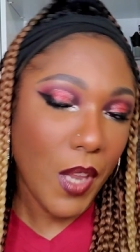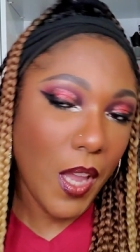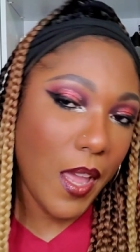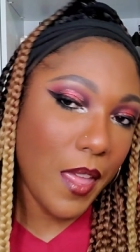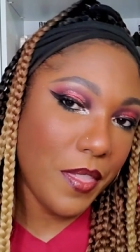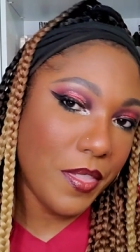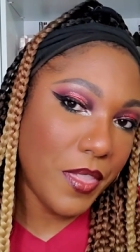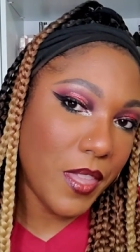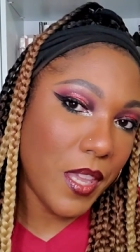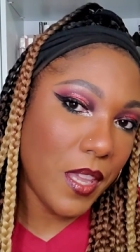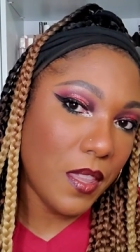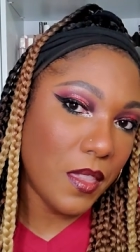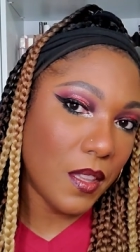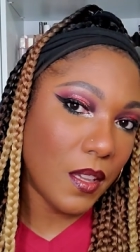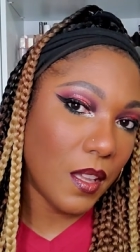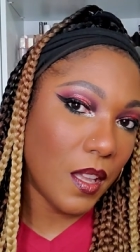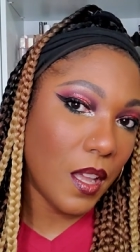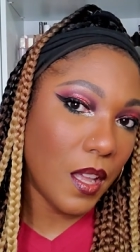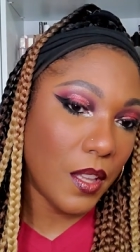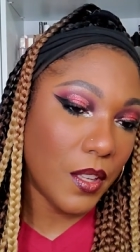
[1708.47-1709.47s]
I think the
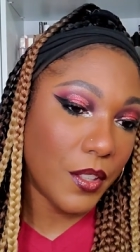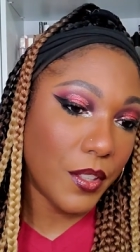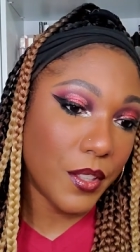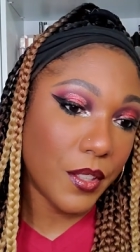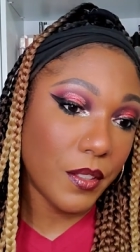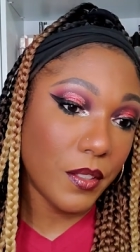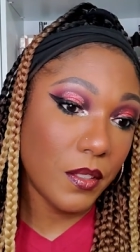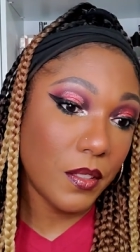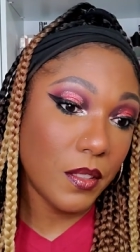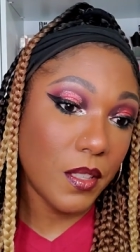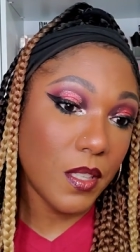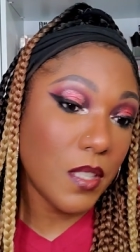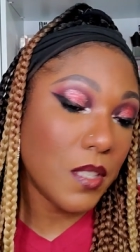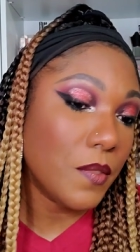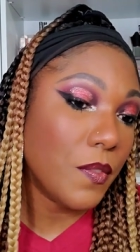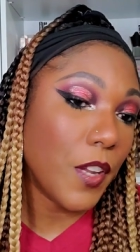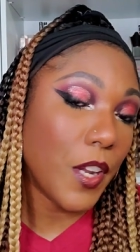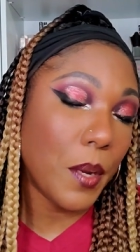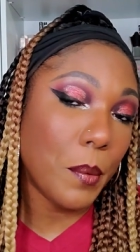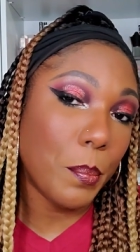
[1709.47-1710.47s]
color is
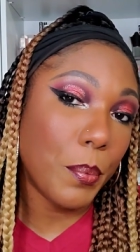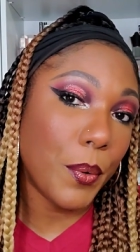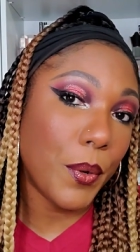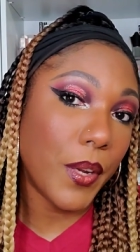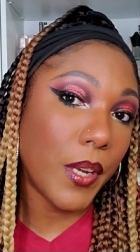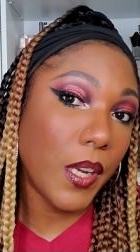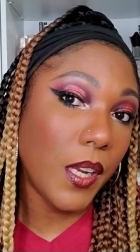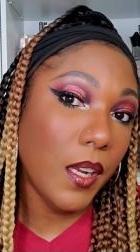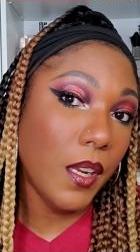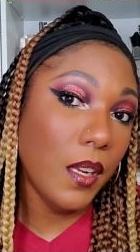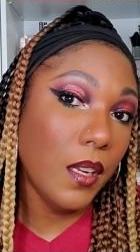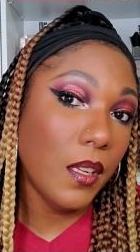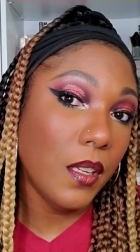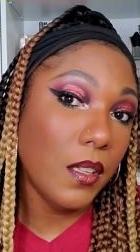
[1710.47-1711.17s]
very pretty.